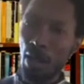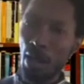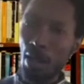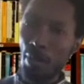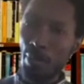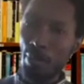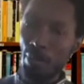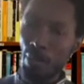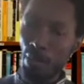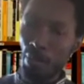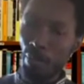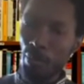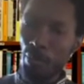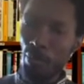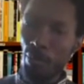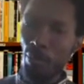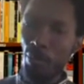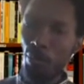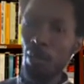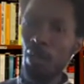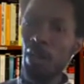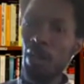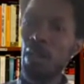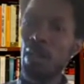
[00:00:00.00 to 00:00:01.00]
people
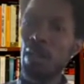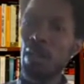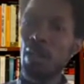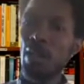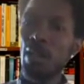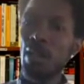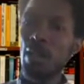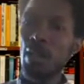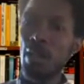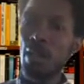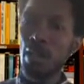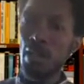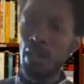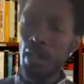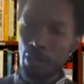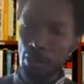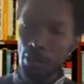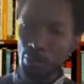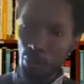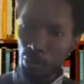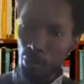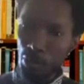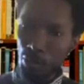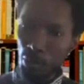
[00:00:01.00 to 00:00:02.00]
where they
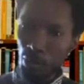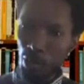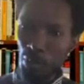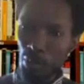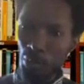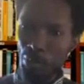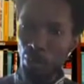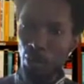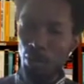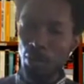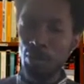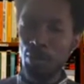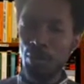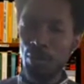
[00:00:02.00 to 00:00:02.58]
expose corruption,